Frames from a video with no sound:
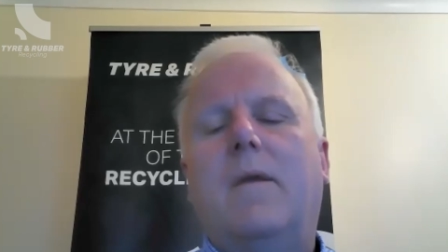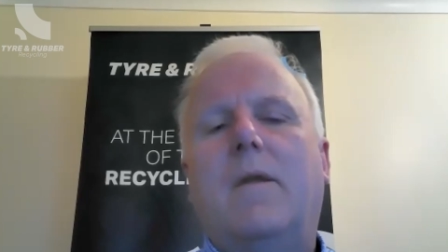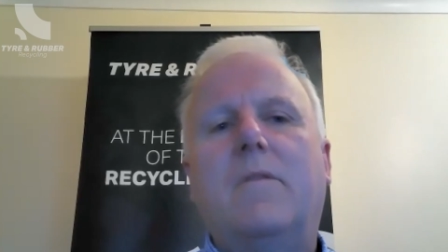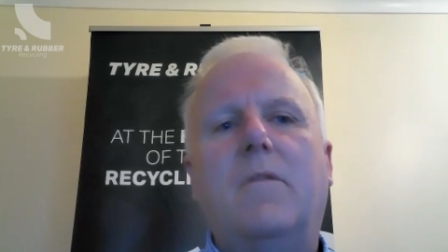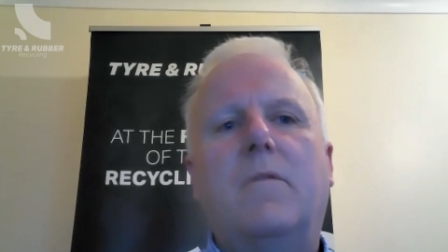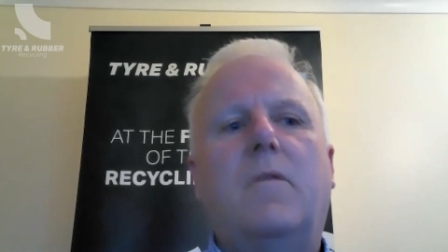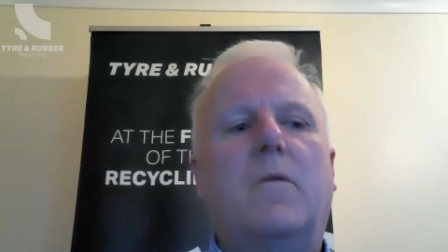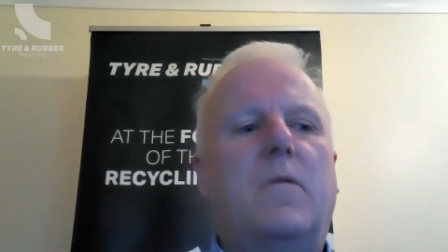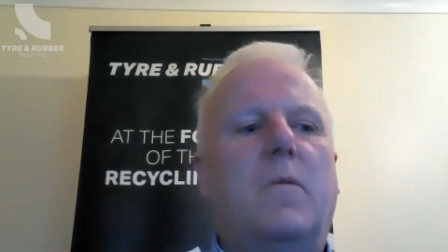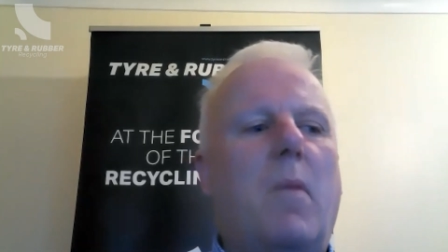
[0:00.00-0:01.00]
and
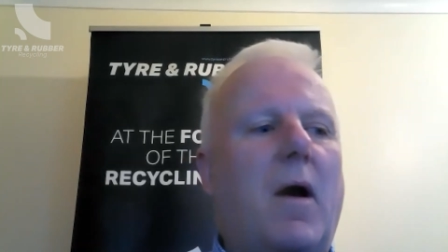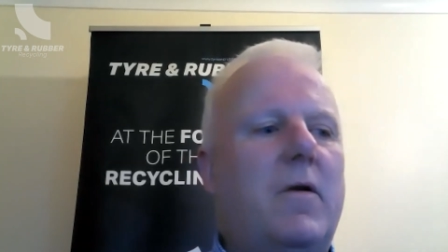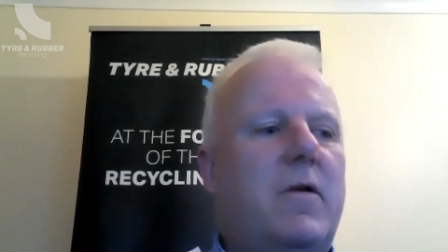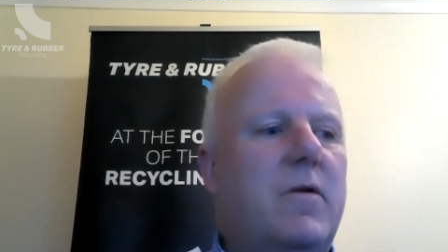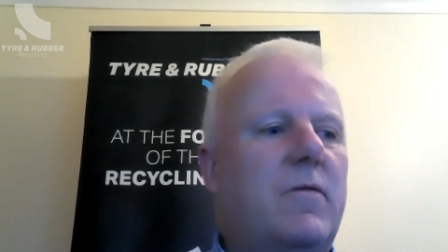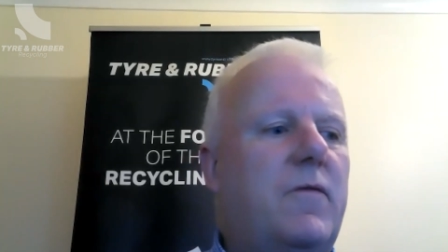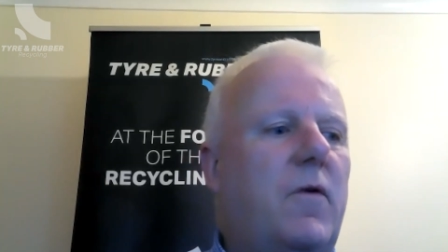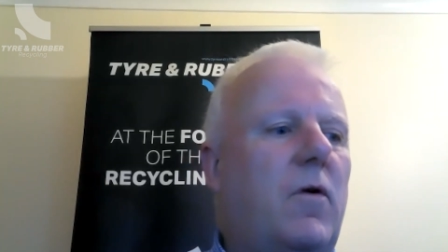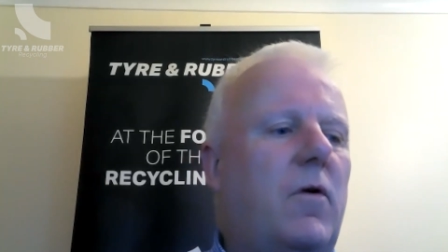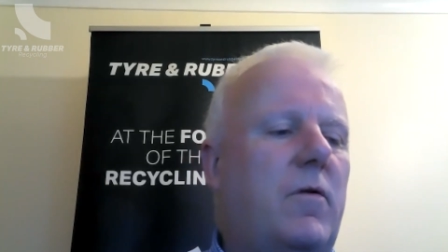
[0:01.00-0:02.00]
the, the market
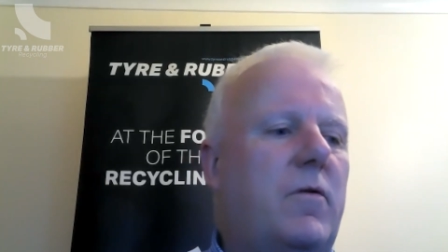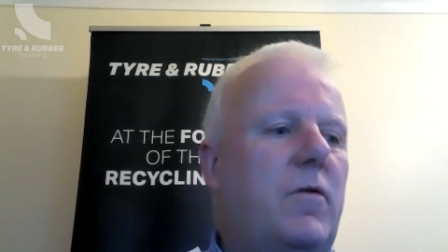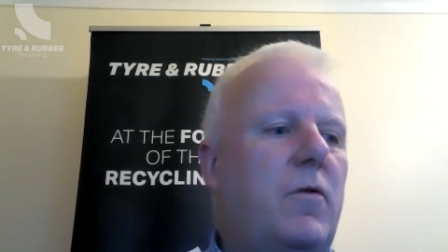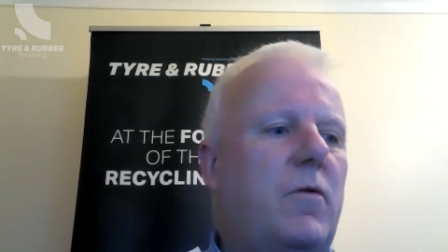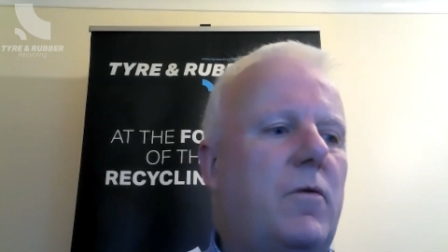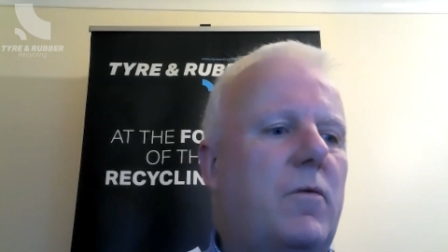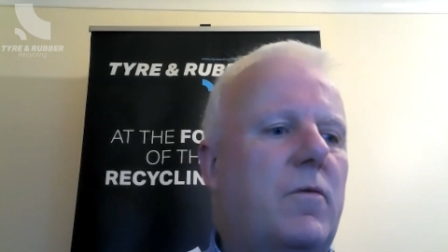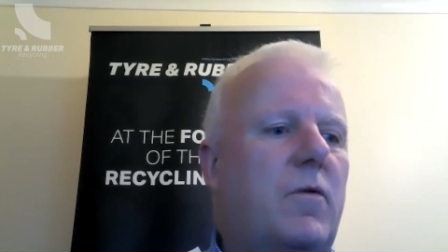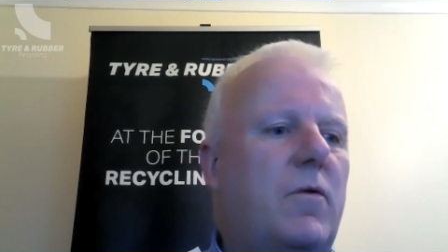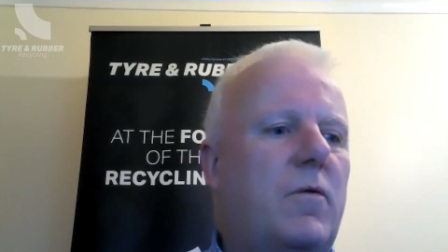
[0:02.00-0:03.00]
for your
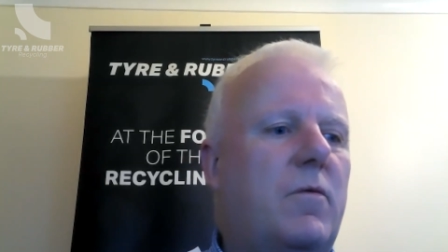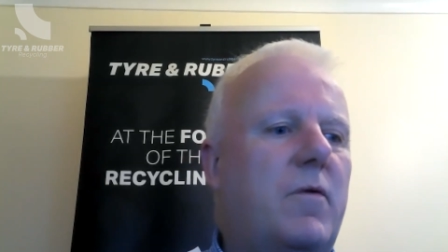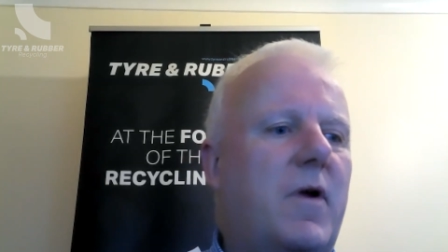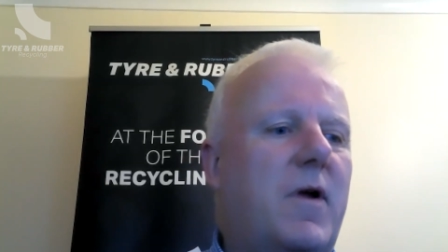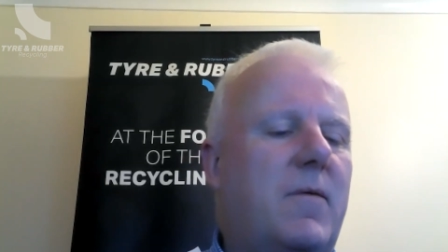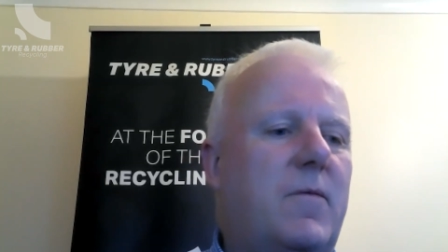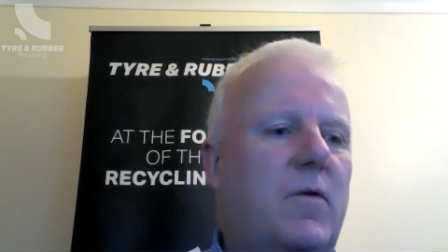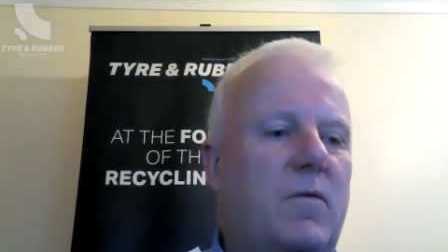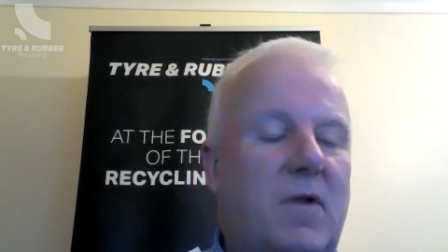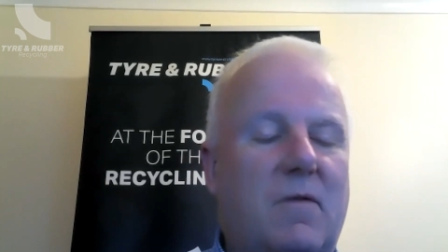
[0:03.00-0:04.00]
your uh,
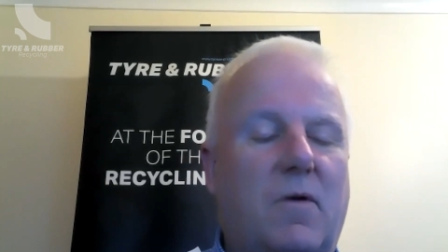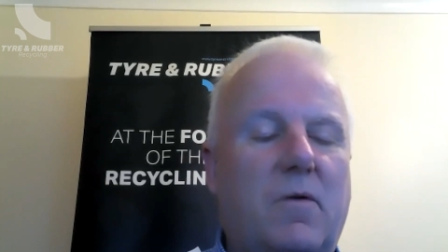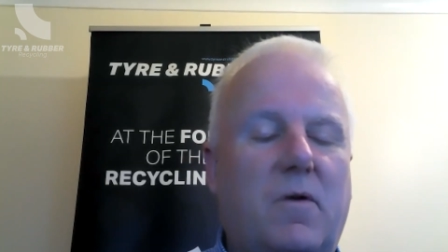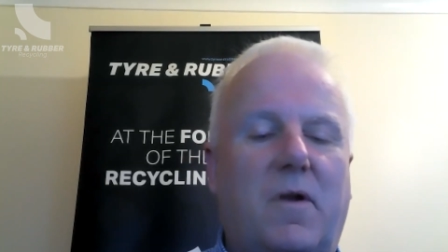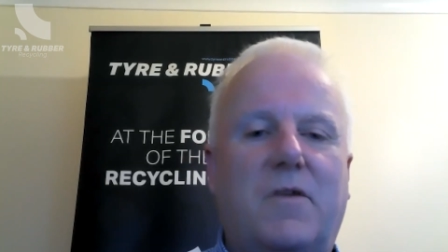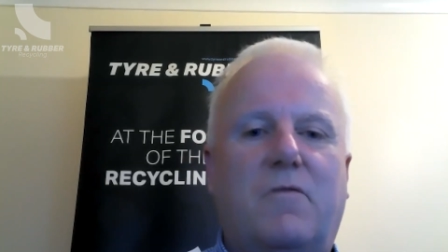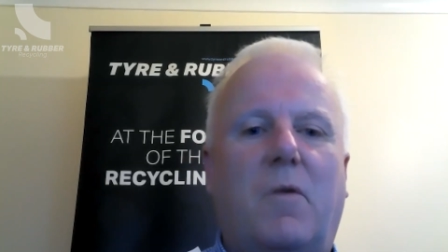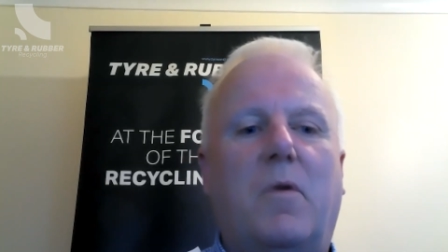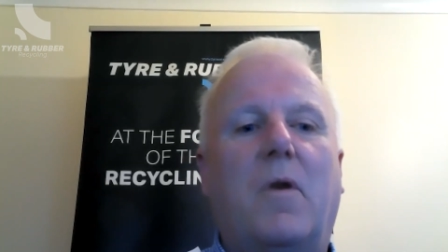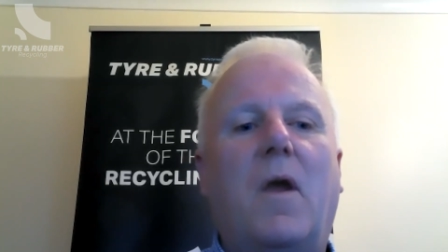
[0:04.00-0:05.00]
your devulcanized rubber,